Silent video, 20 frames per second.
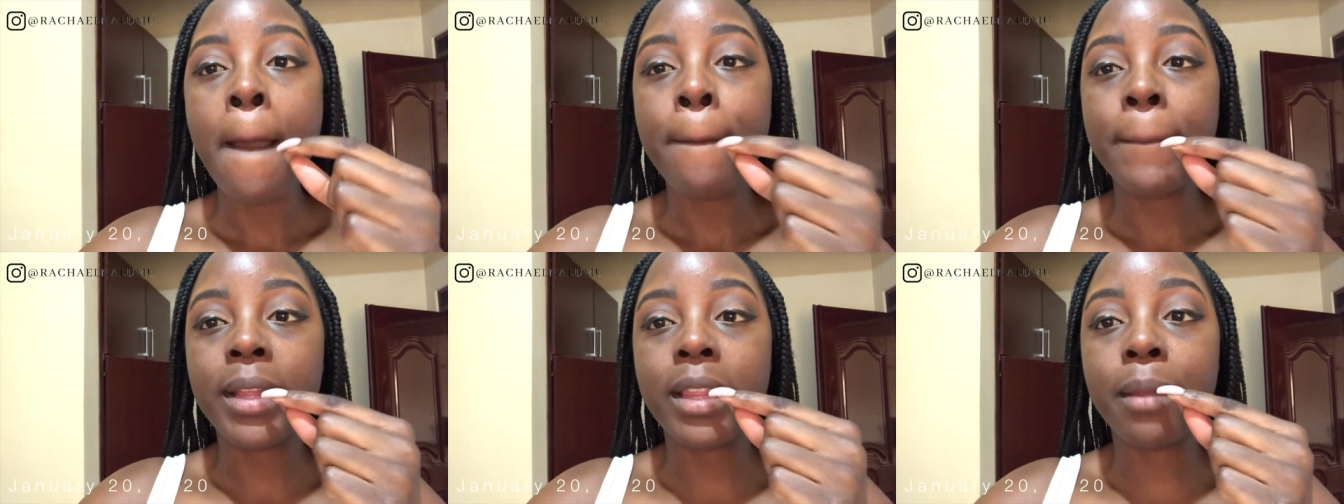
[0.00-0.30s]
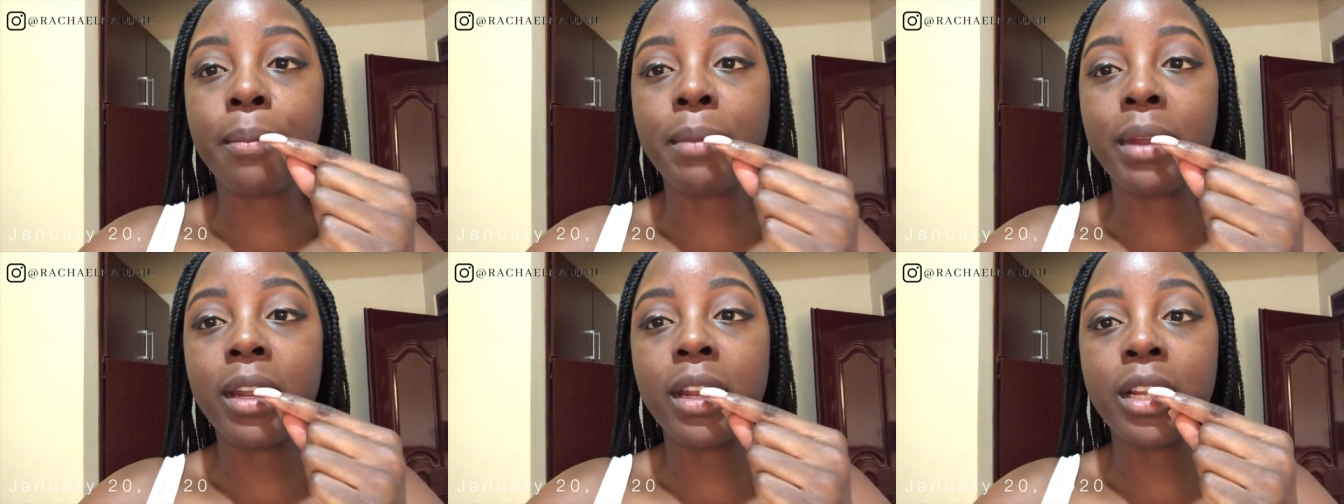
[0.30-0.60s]
But
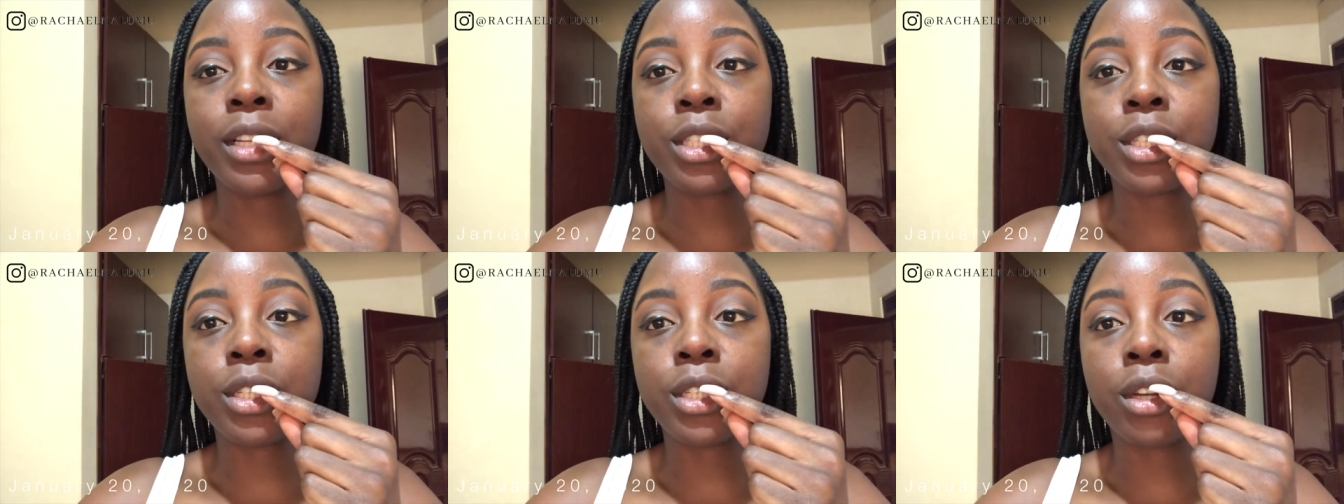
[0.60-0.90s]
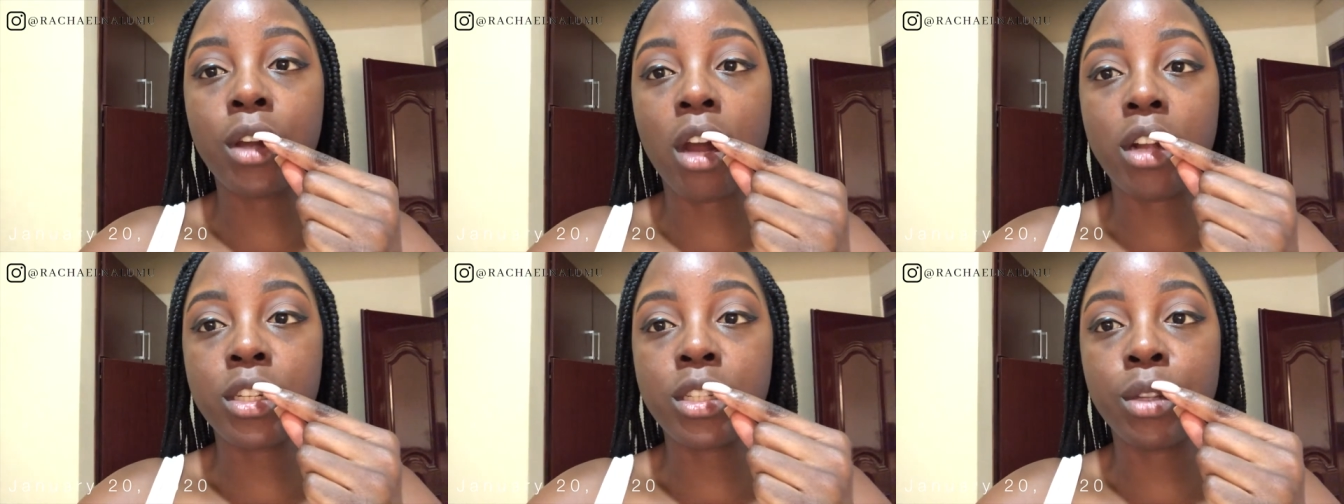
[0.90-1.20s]
the minute it
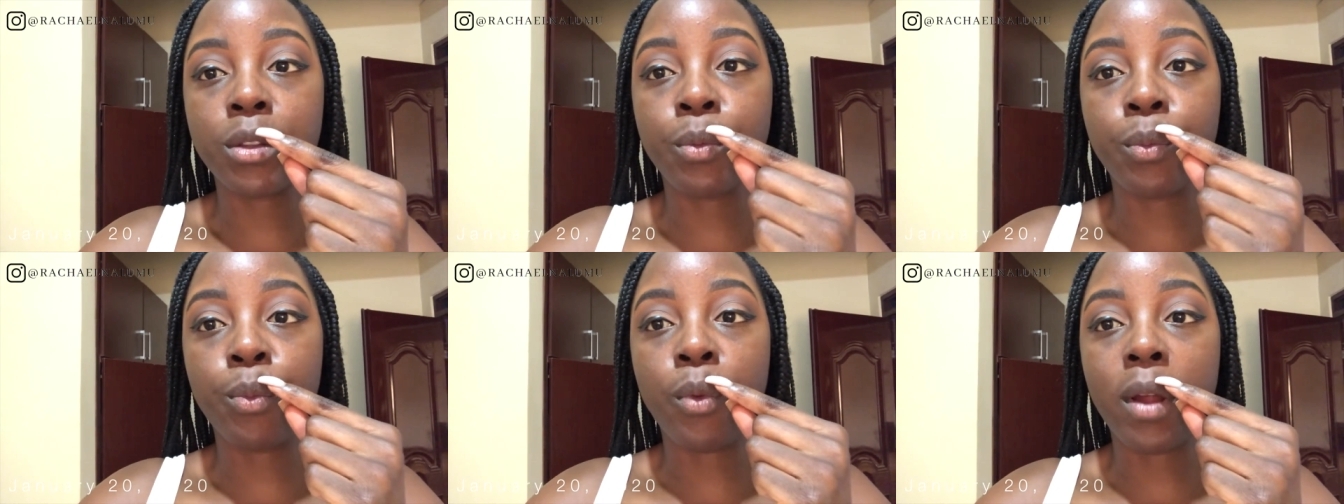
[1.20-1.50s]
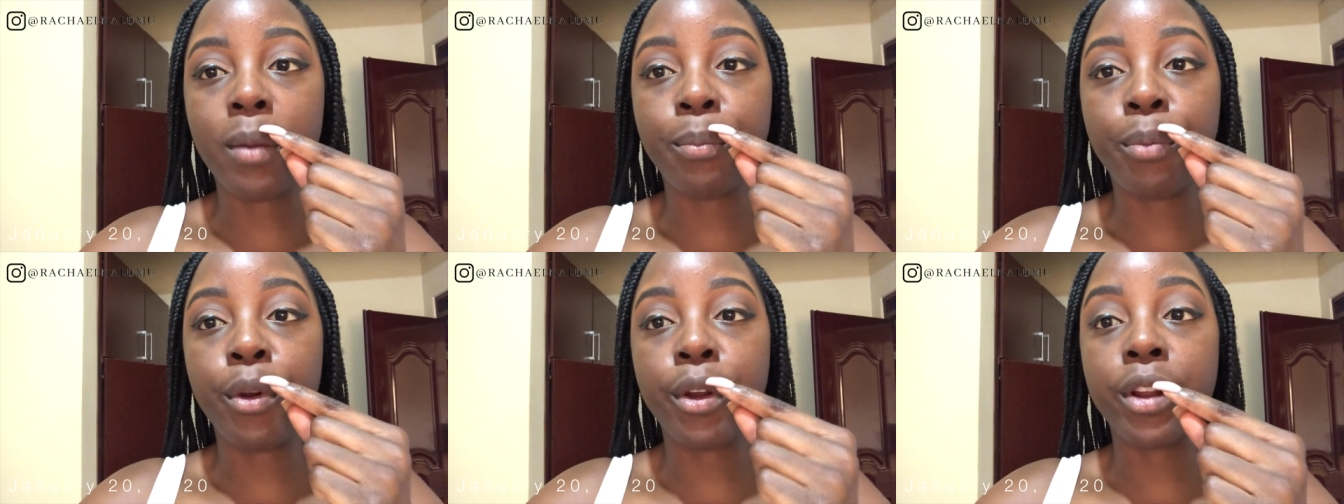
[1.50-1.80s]
got to
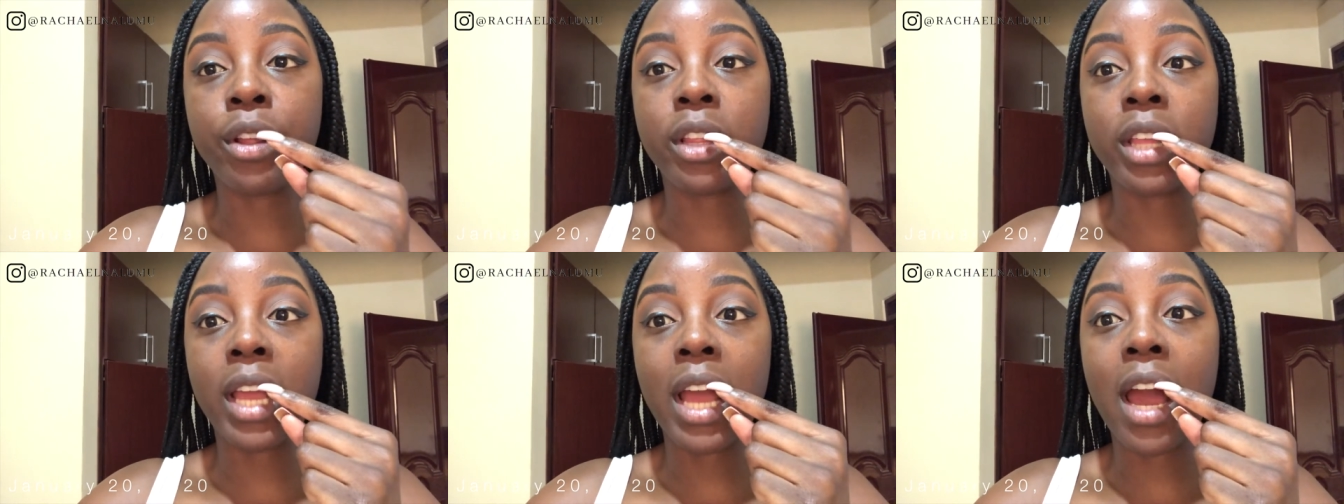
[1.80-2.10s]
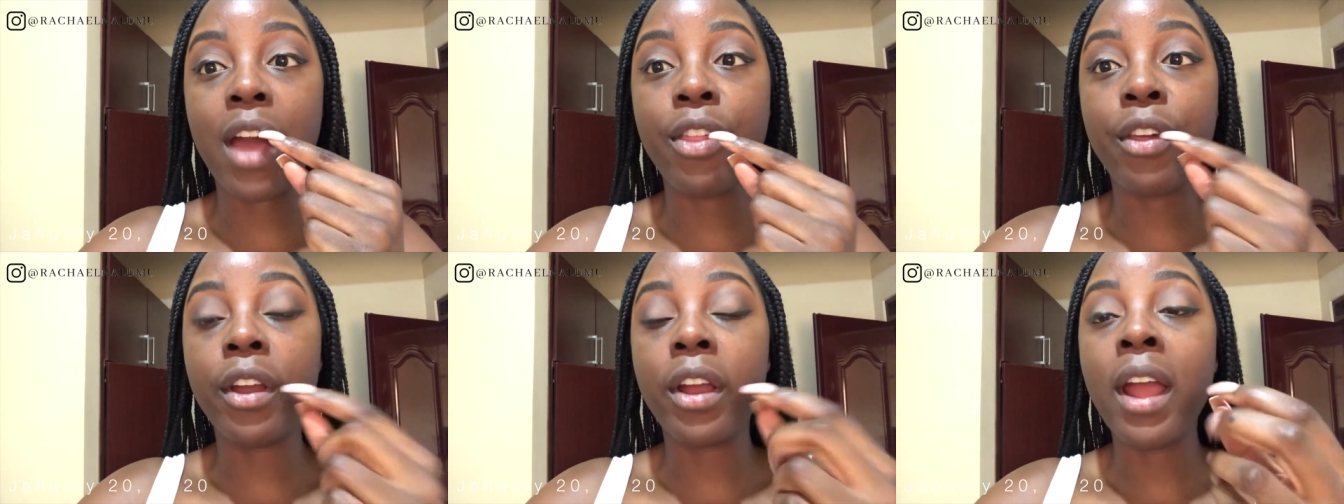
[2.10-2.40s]
one point or the
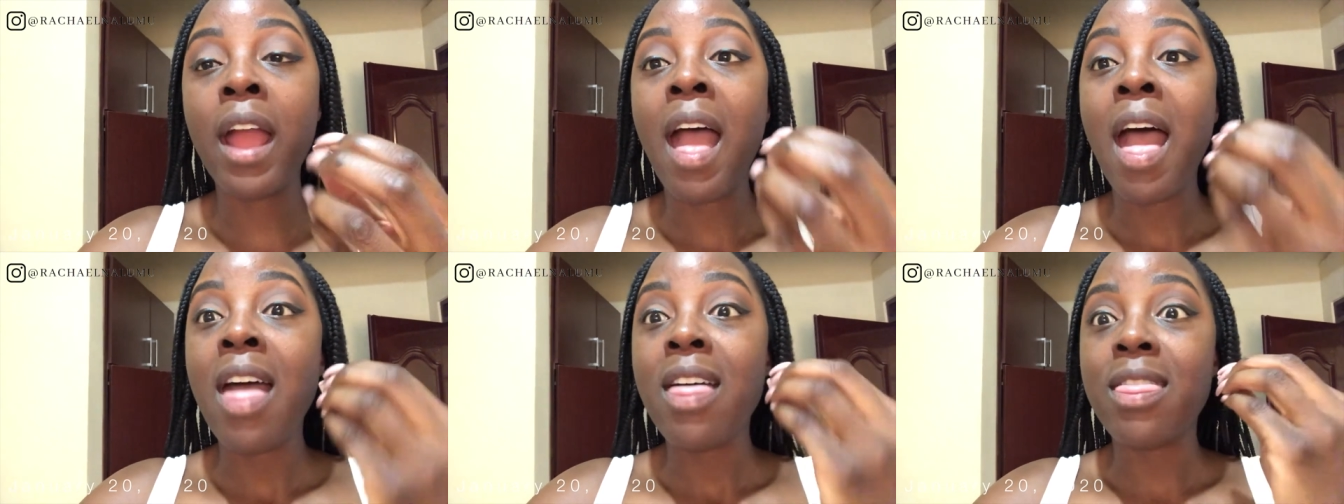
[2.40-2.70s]
other,